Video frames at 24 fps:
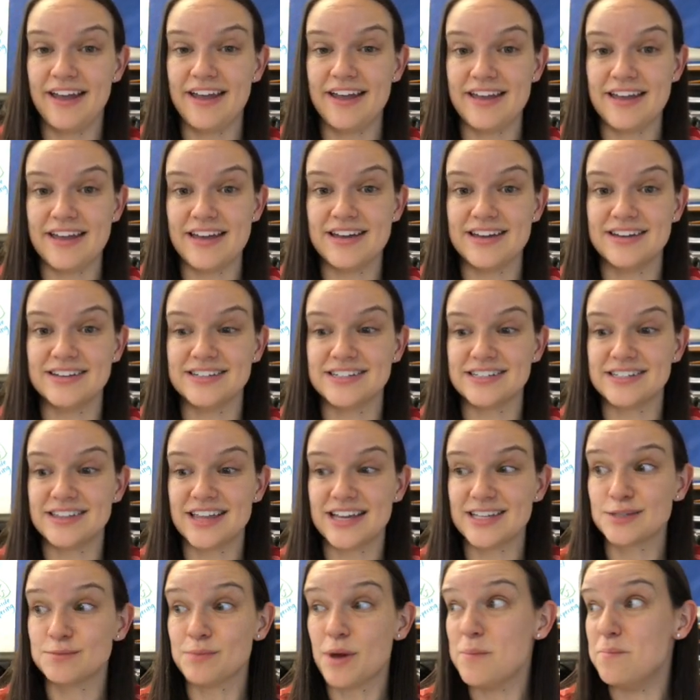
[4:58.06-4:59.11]
and
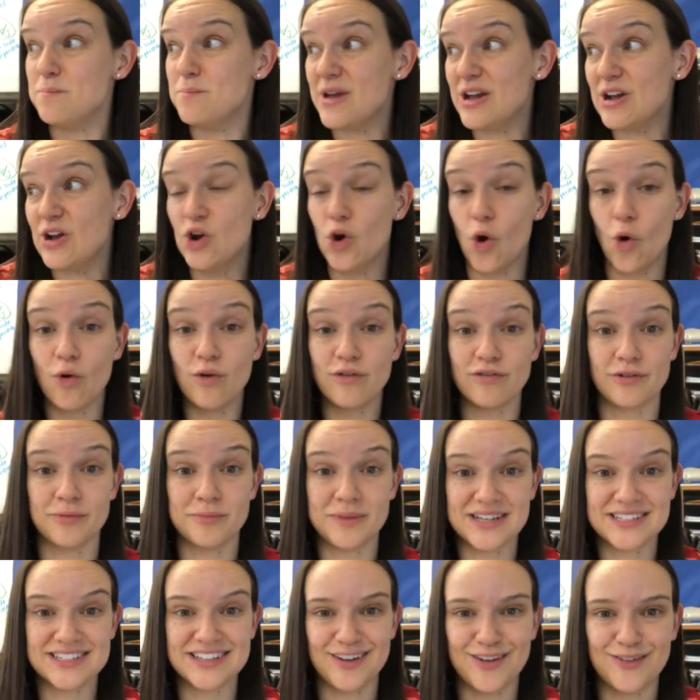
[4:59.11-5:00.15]
that's my big goal for
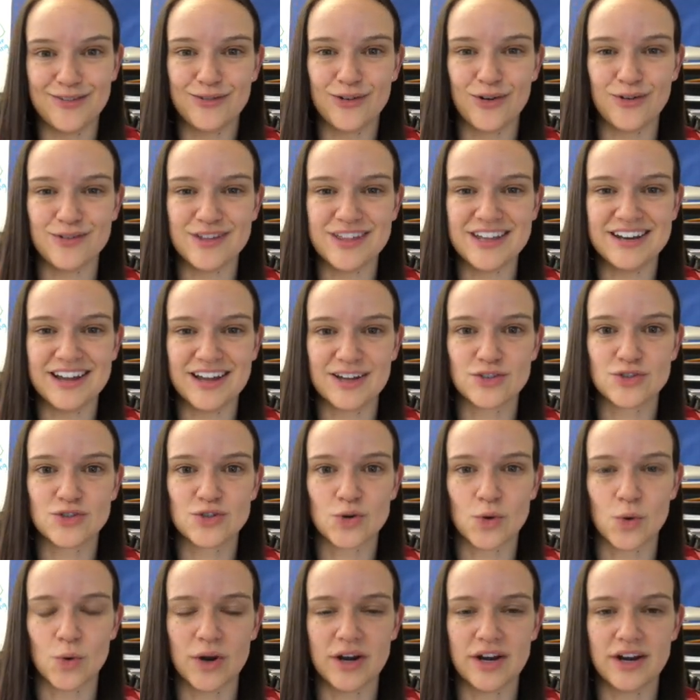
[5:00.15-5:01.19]
myself over the
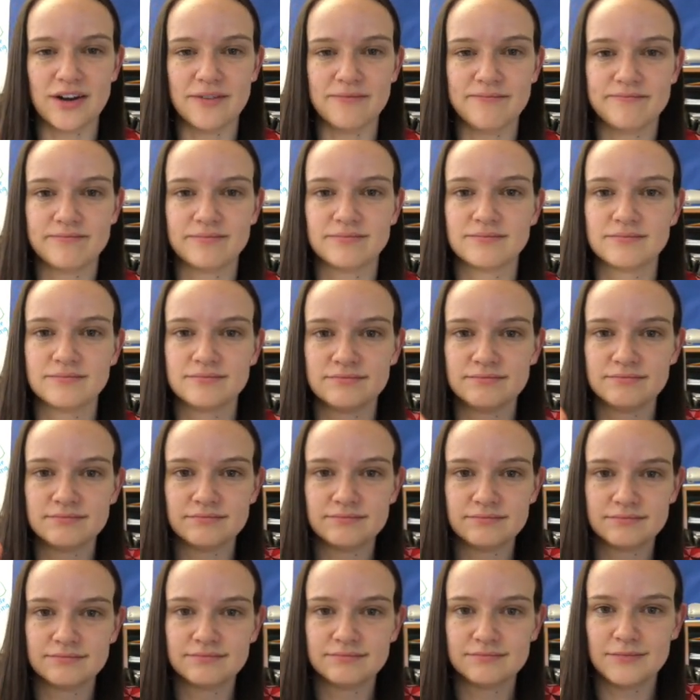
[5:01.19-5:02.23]
next quarter.
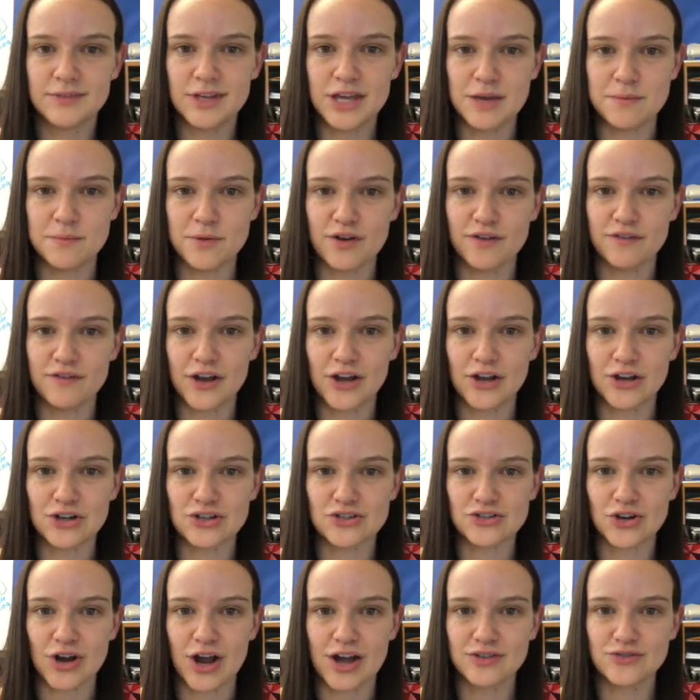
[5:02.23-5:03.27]
Keep your
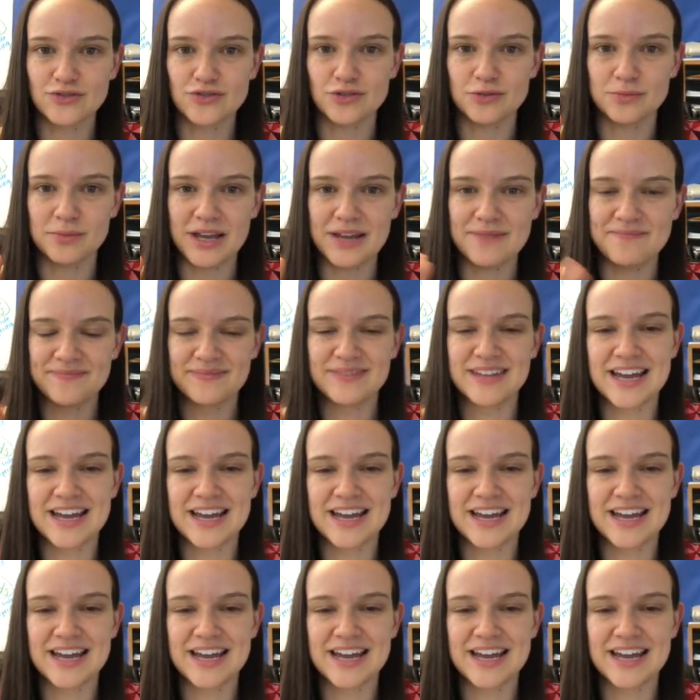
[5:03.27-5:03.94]
fingers crossed for me.